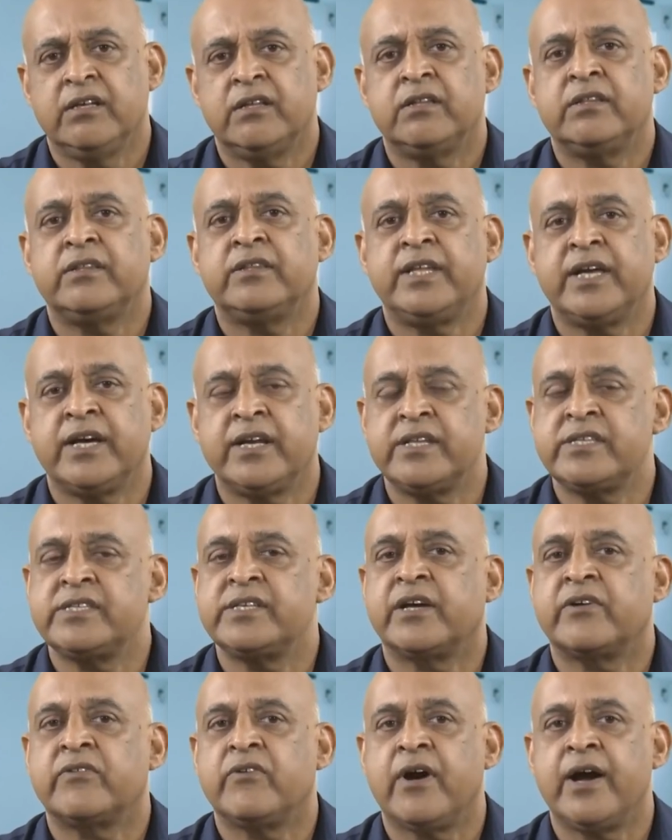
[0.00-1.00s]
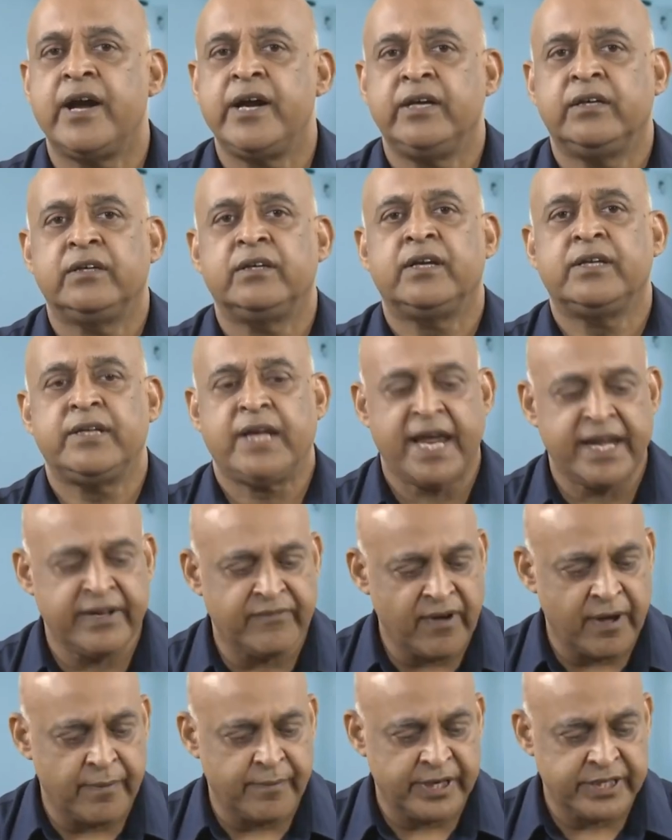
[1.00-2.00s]
There is required an
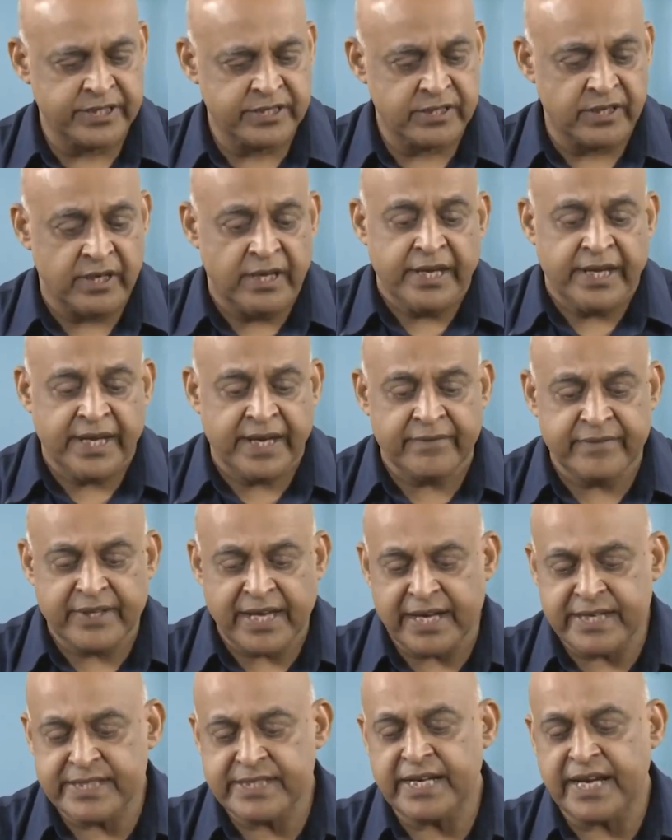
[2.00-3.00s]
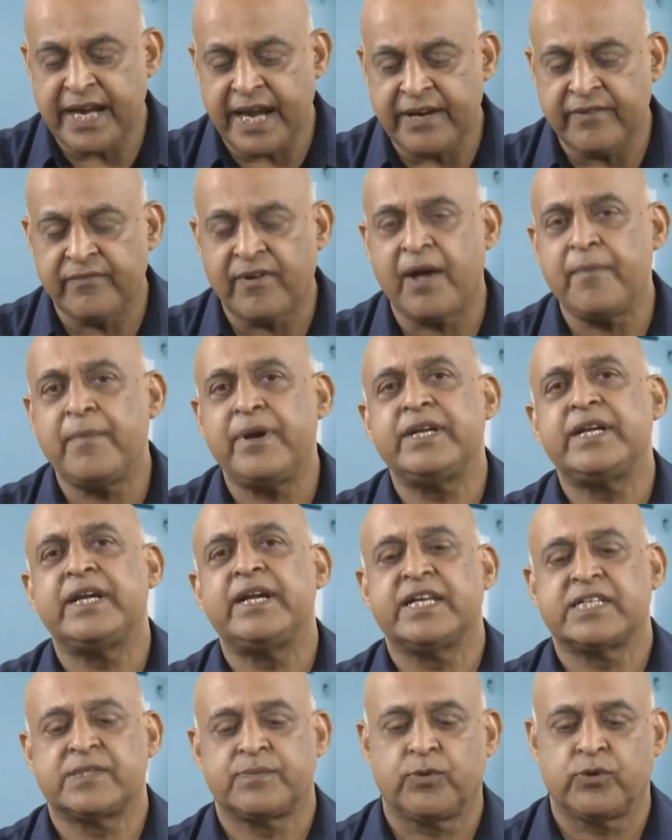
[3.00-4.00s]
environment. If there is an environment
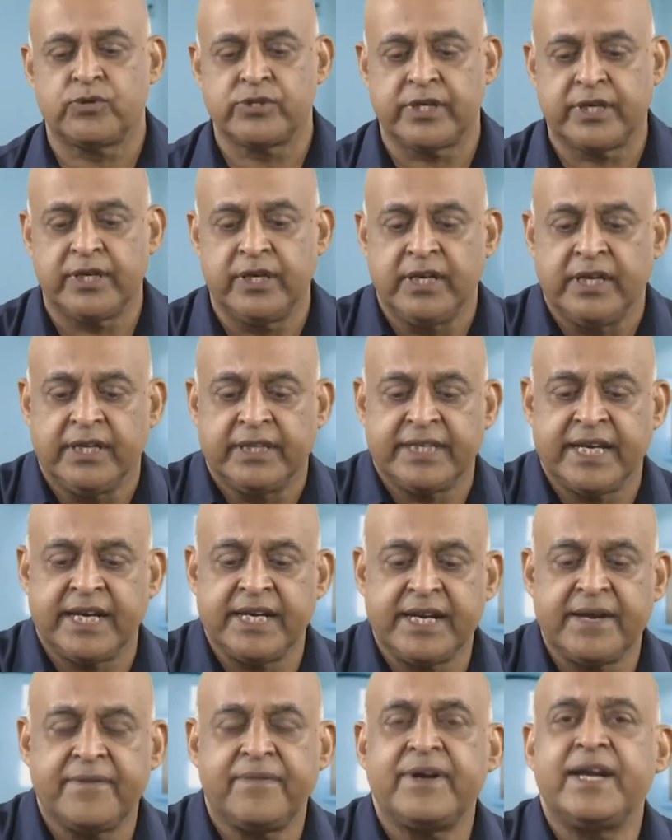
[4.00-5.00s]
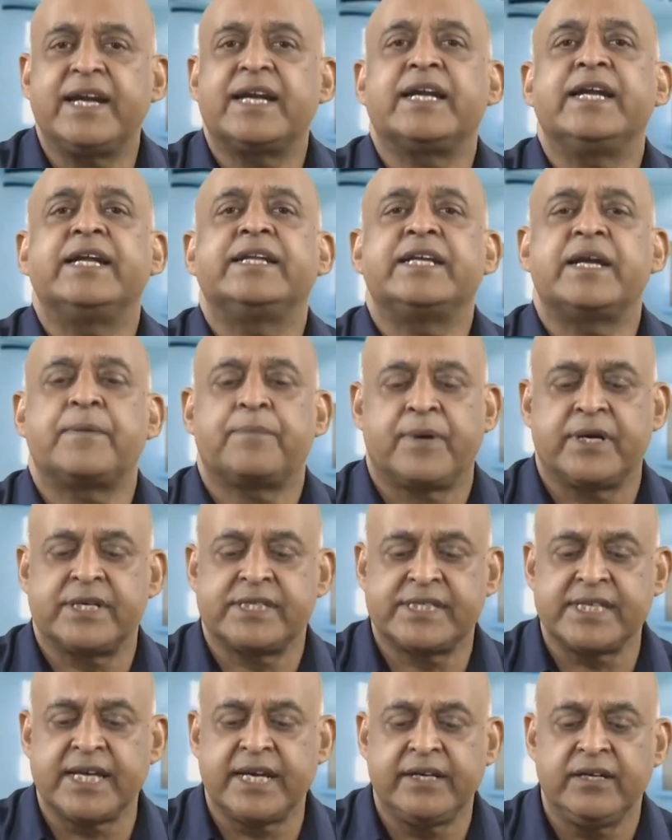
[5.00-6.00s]
and exposure, then definitely that
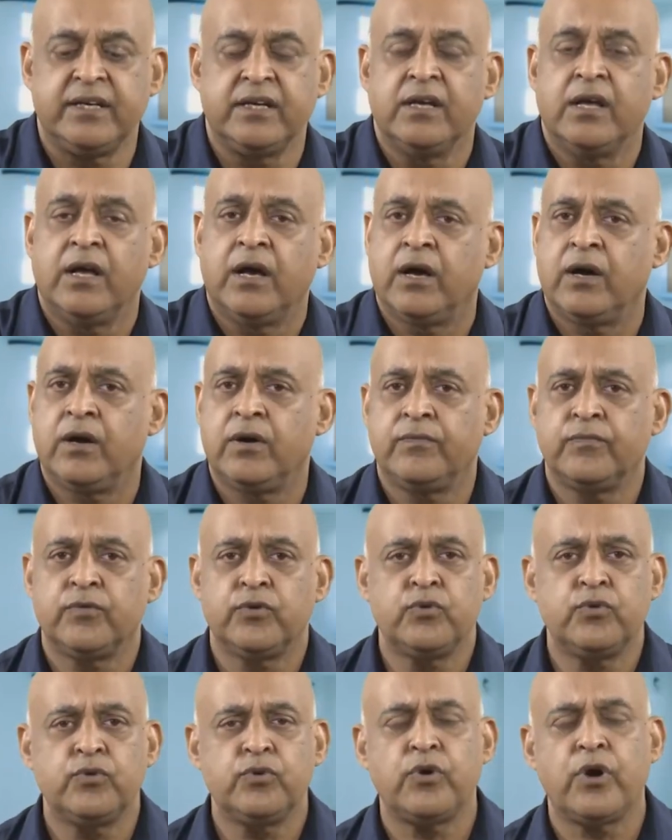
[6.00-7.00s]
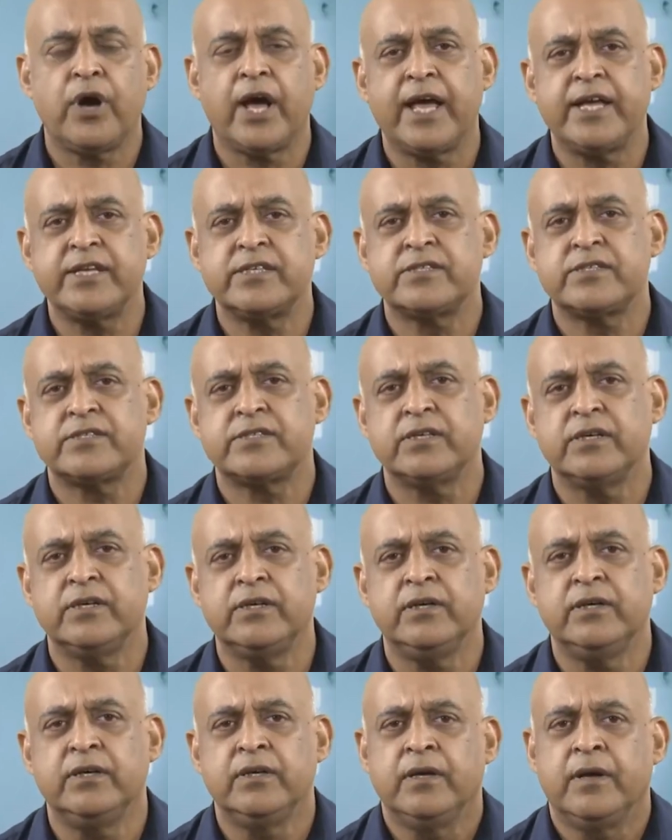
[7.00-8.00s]
person uh, who has
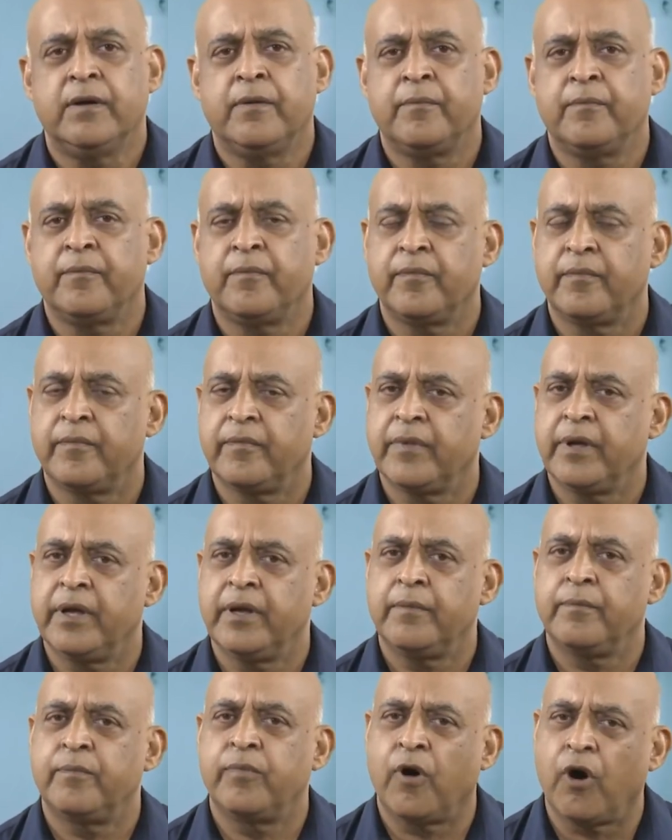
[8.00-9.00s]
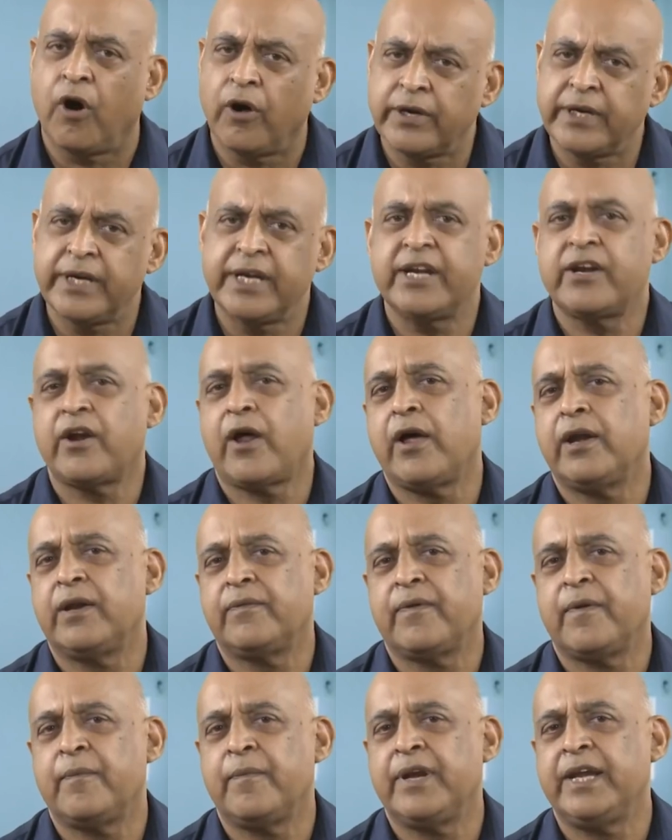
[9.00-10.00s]
uh, uh, born in a royal
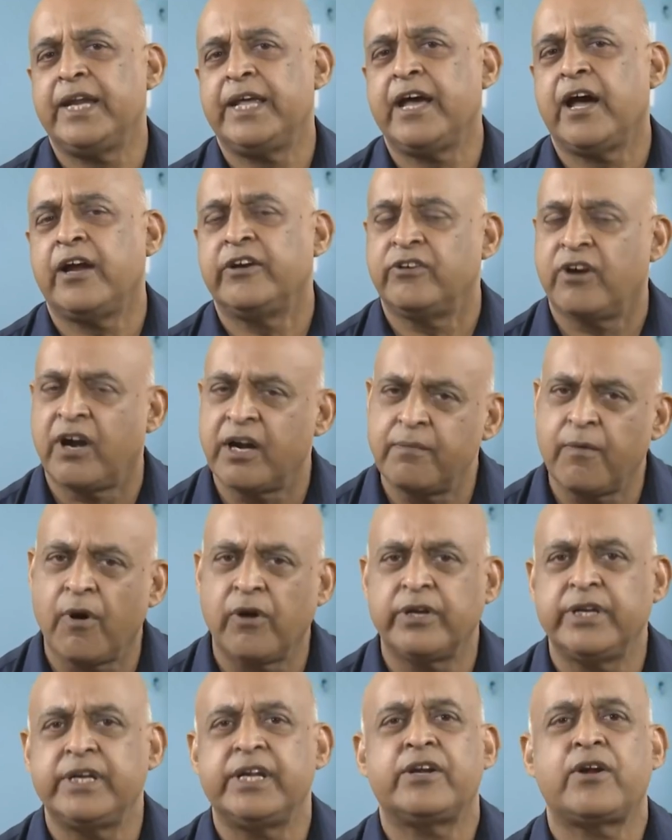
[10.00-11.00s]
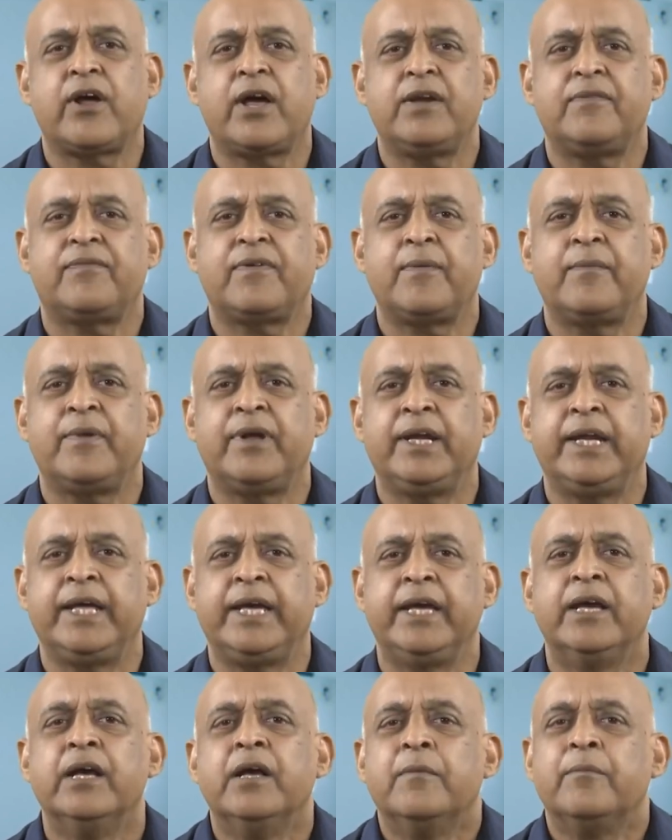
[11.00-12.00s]
family or not born in a royal
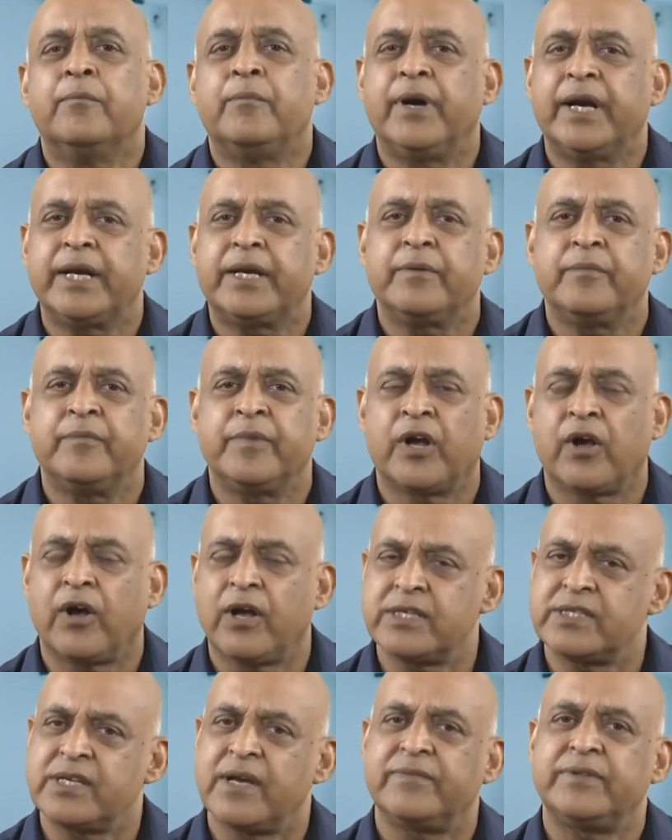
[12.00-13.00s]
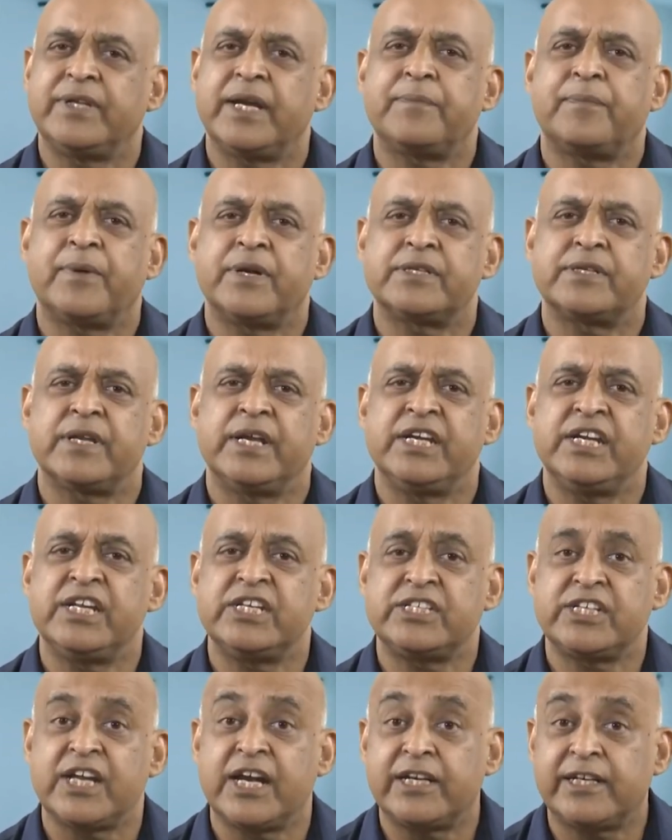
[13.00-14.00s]
family, but because of that
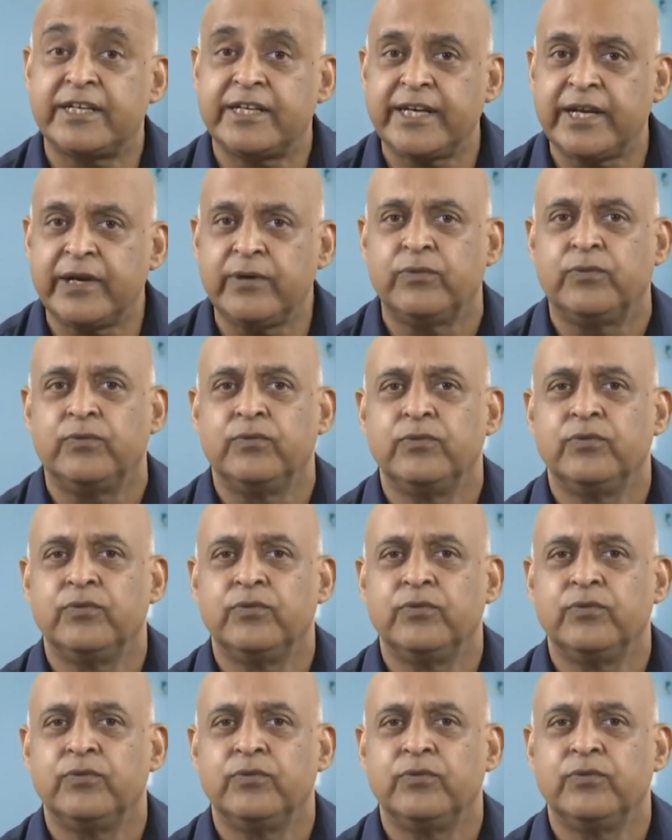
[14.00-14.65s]
initiative